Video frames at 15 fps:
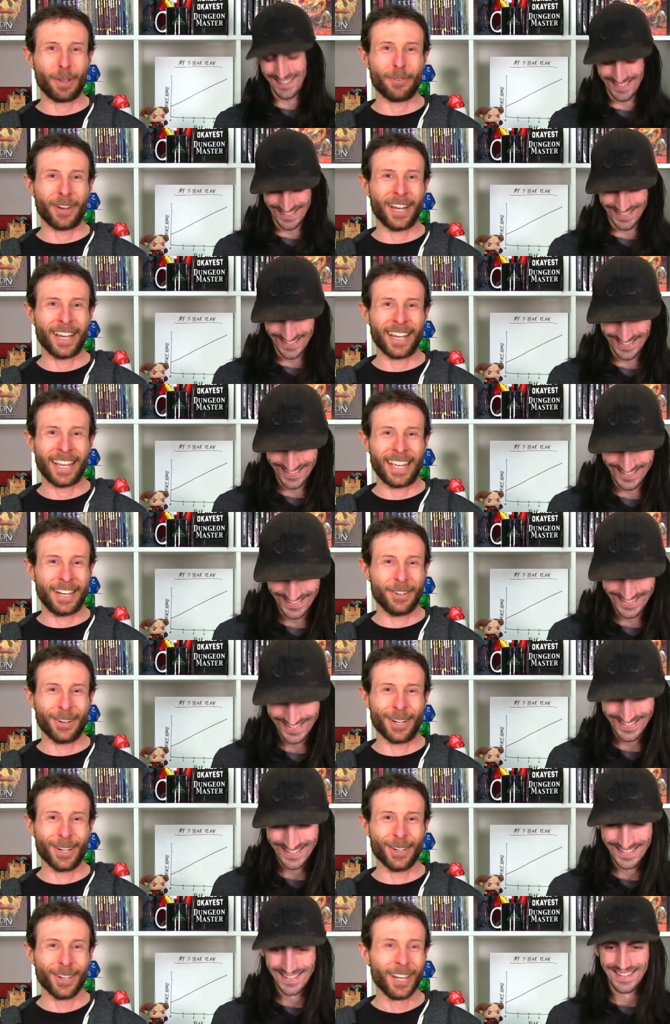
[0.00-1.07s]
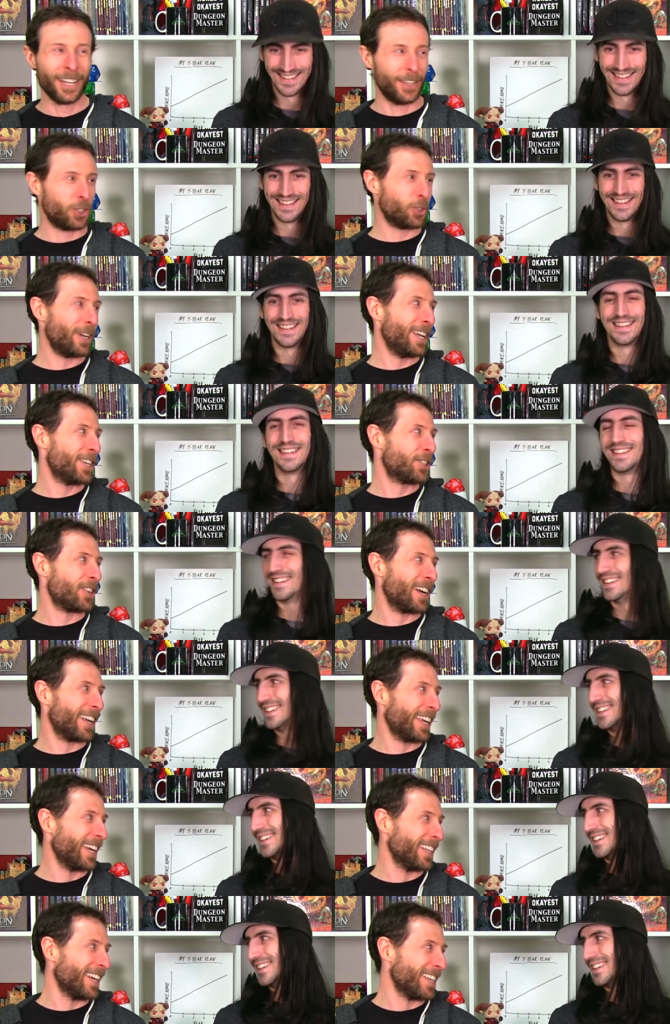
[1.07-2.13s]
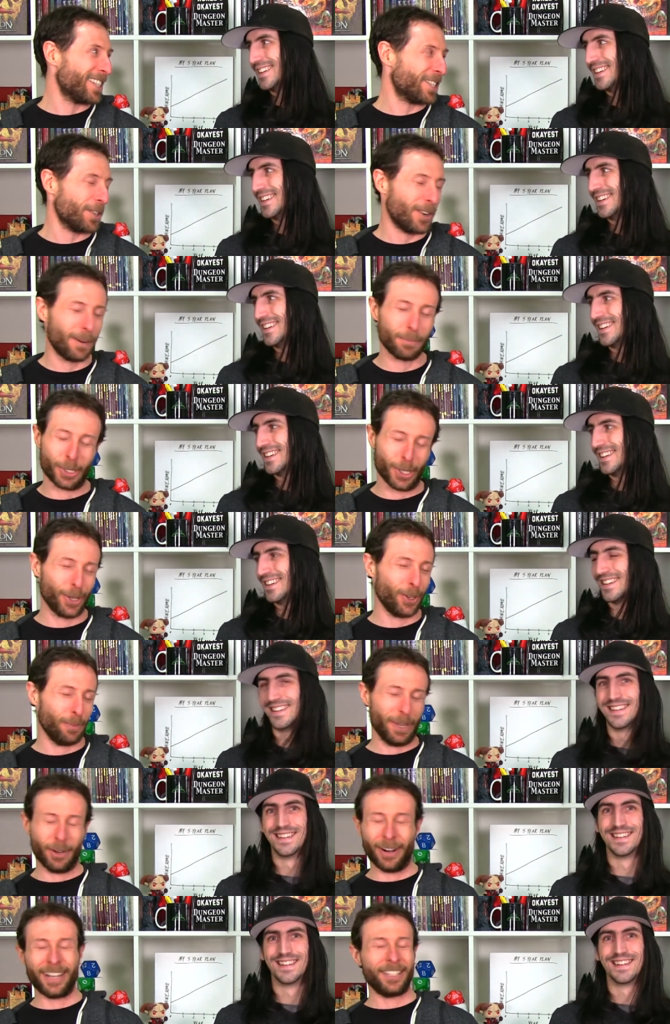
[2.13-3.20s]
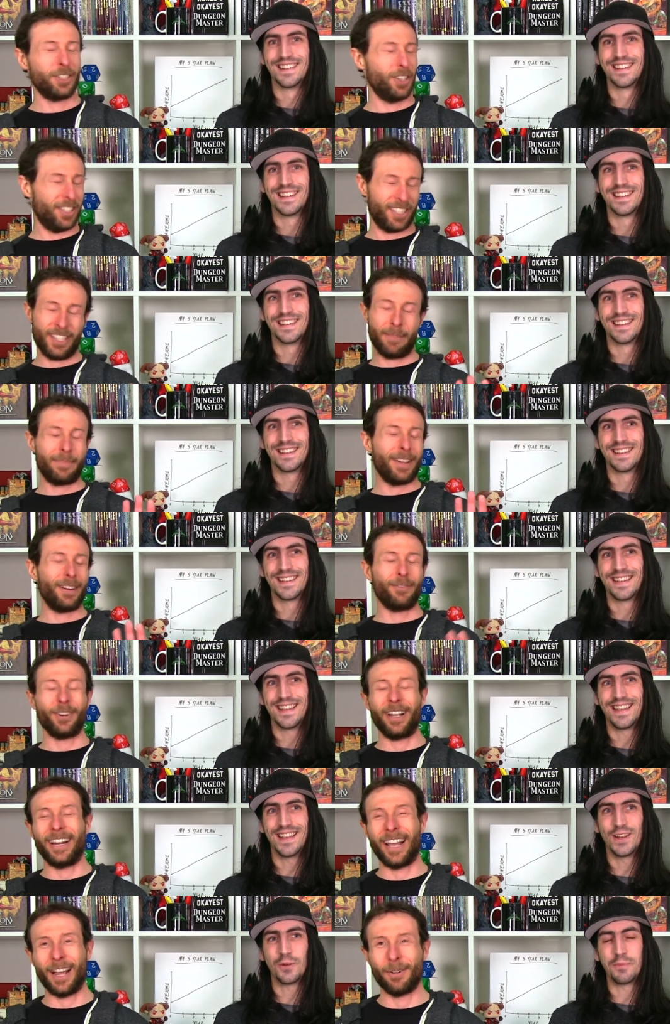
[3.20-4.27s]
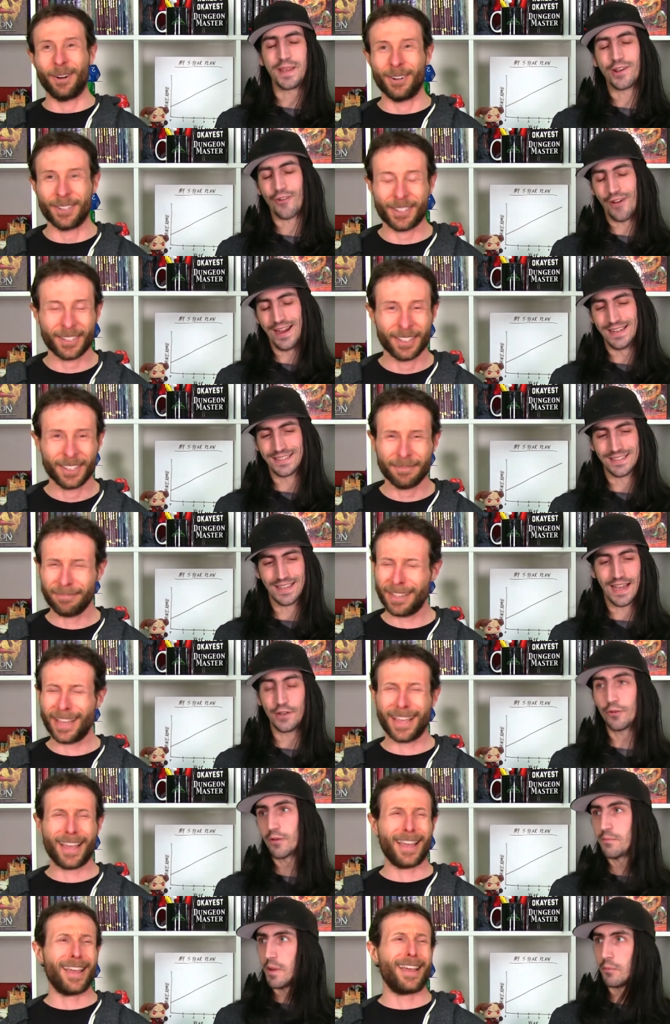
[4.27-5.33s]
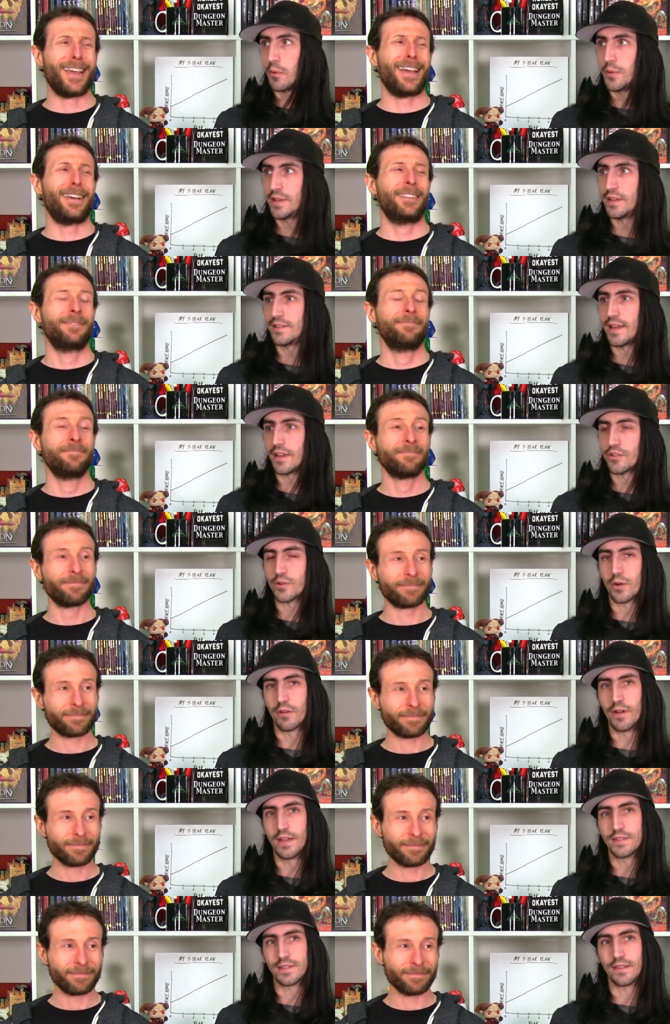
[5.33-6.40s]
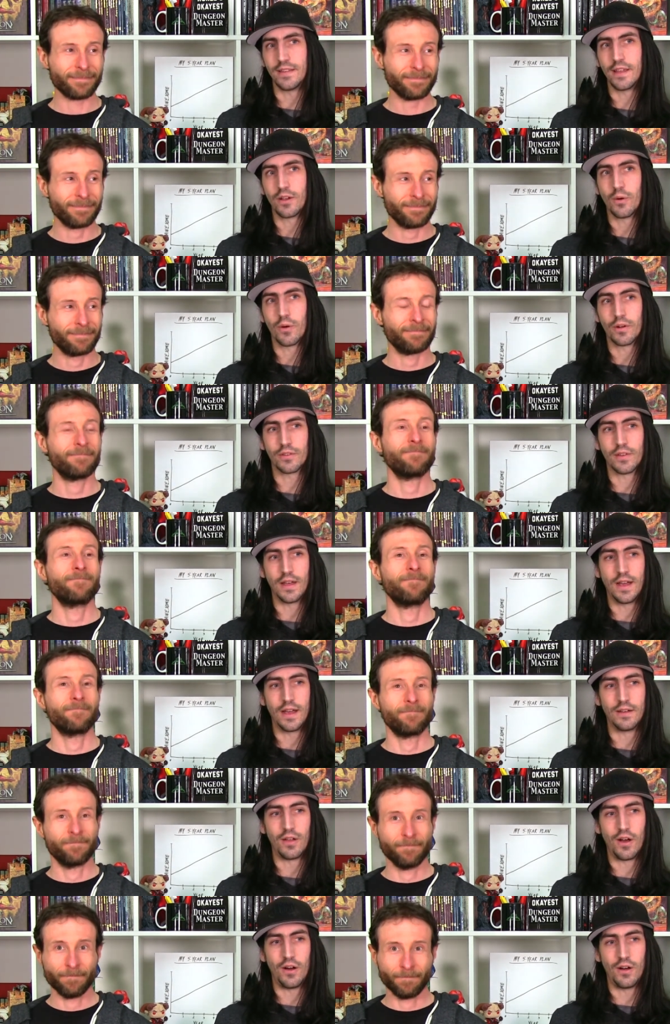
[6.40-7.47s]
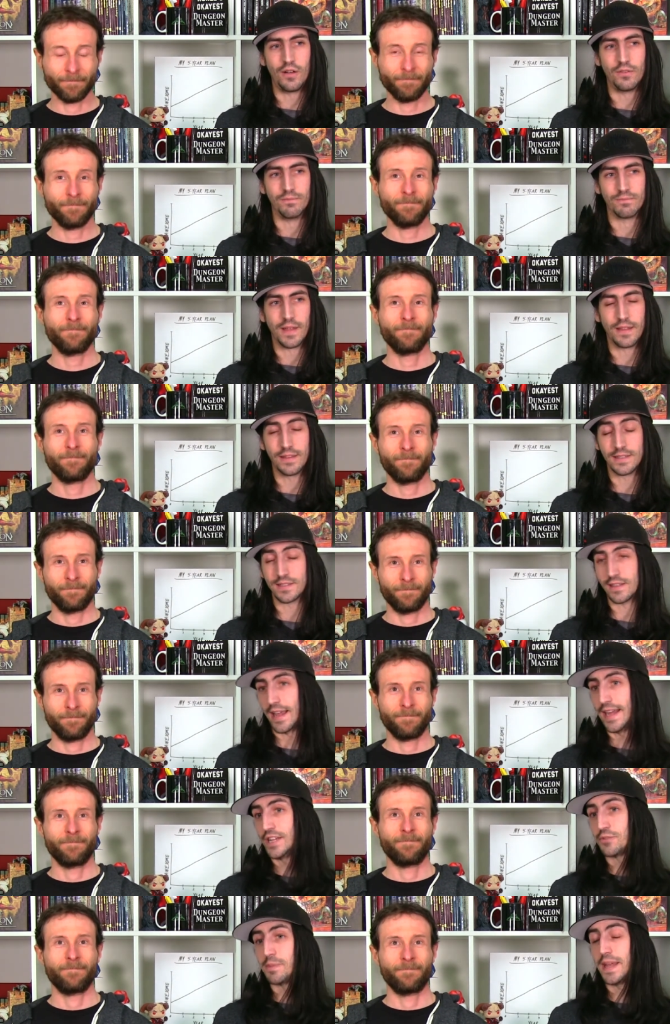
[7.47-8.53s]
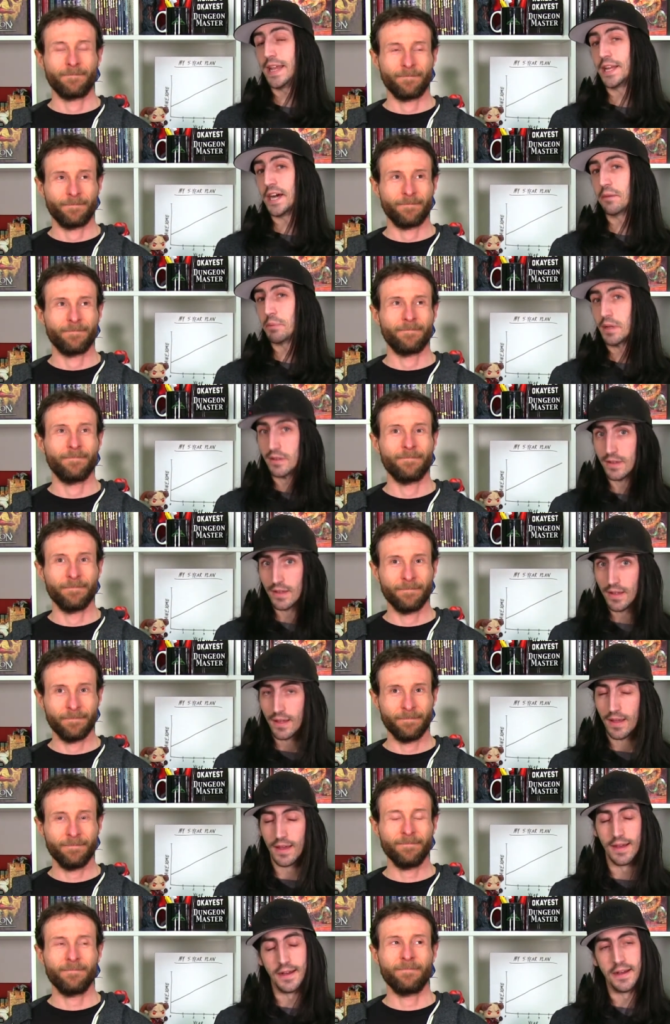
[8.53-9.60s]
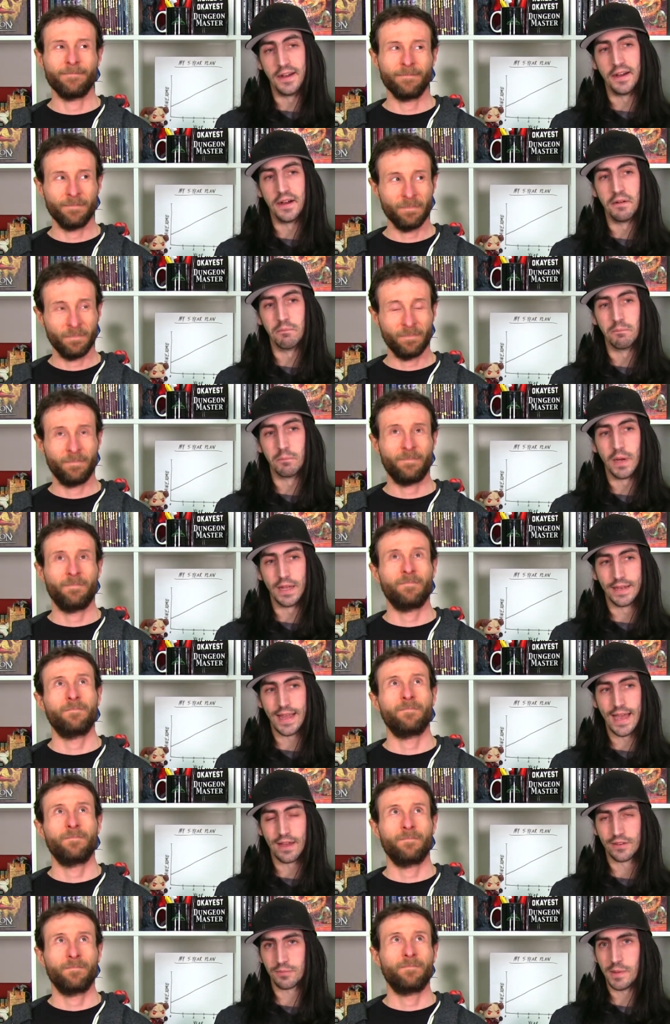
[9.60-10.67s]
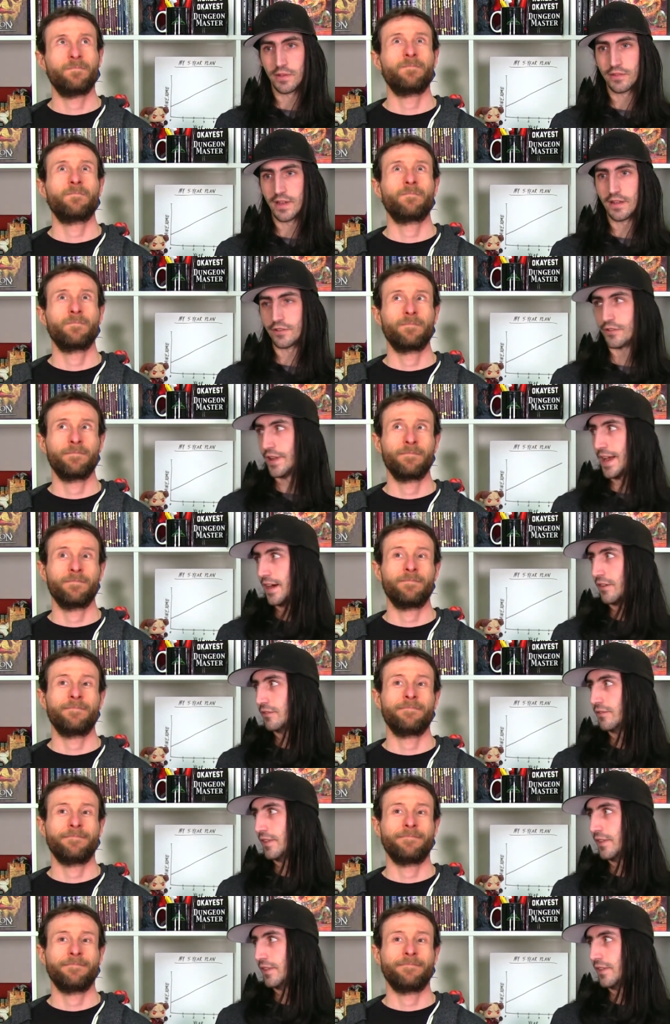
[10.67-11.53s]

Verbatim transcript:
Speaker 1: be
Speaker 2: fine. You know, the trees try to kill us, so I'm sure it'll be great to just sleep there for 8 it'll hours. It'll be great. I do remember we
Speaker 1: did take a short rest. I think Ghourd's uh, all at least HP'd up. Mm-hmm, um, mm-hmm. But yeah, spell slots are down